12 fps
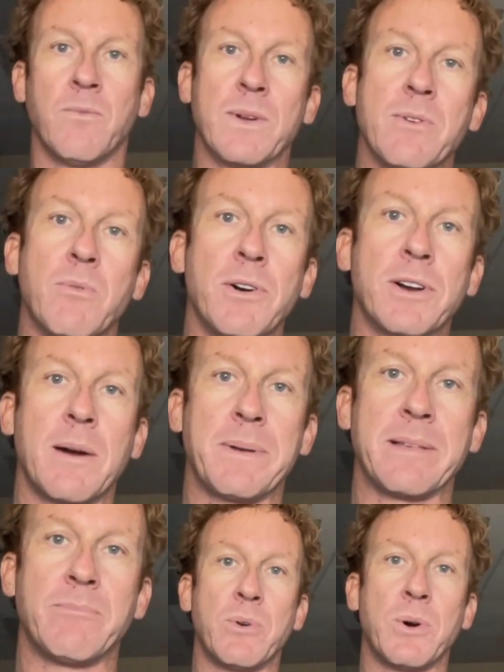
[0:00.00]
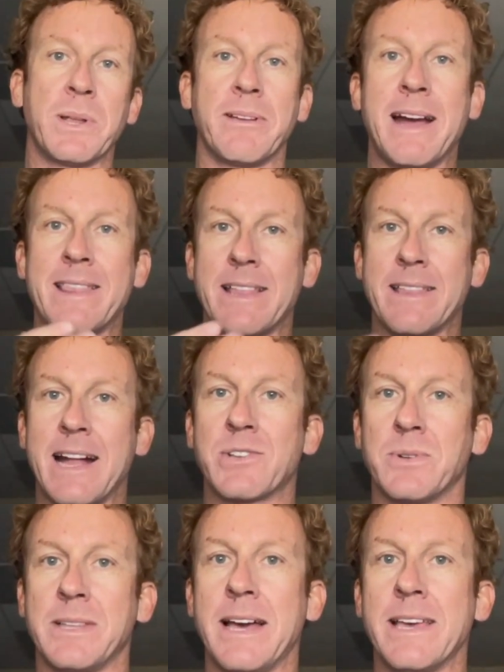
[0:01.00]
when you woke up in the morning, you had that
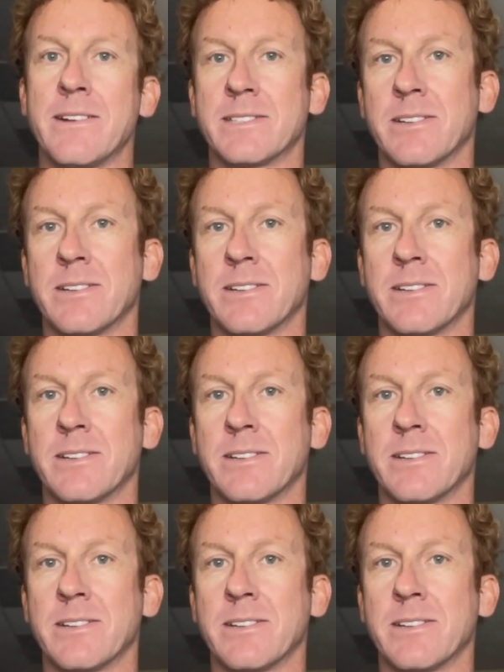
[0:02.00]
natural light, your